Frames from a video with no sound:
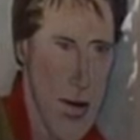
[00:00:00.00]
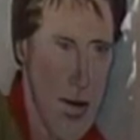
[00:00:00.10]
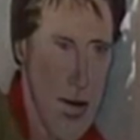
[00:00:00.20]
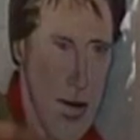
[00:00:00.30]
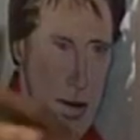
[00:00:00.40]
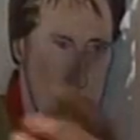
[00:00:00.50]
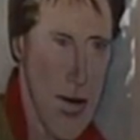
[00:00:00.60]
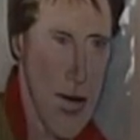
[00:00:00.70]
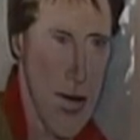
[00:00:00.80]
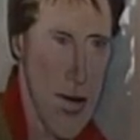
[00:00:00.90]

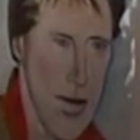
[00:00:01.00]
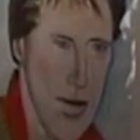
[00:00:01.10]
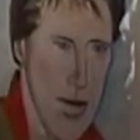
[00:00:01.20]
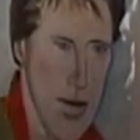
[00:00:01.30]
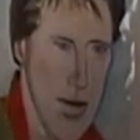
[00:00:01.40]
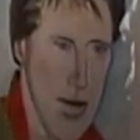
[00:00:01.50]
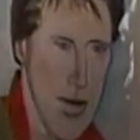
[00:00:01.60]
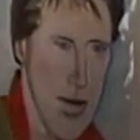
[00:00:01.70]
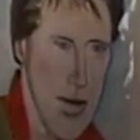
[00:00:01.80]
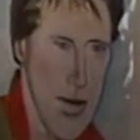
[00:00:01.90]

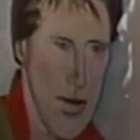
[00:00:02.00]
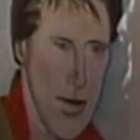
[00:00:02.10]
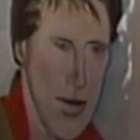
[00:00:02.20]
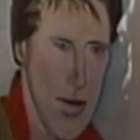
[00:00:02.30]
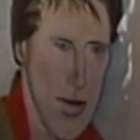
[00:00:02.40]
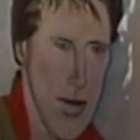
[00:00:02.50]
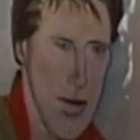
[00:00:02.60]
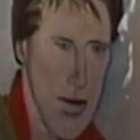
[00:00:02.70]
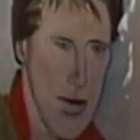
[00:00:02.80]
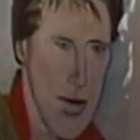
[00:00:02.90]

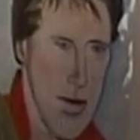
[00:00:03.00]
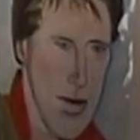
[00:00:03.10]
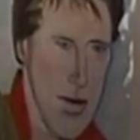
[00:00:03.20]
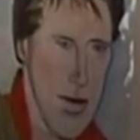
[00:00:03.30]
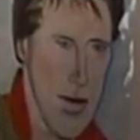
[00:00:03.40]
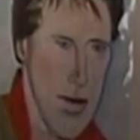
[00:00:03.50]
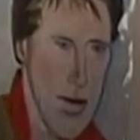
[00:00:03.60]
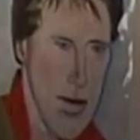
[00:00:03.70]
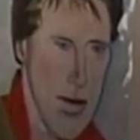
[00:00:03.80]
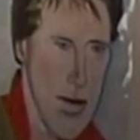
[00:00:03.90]
No words are spoken by the person on screen.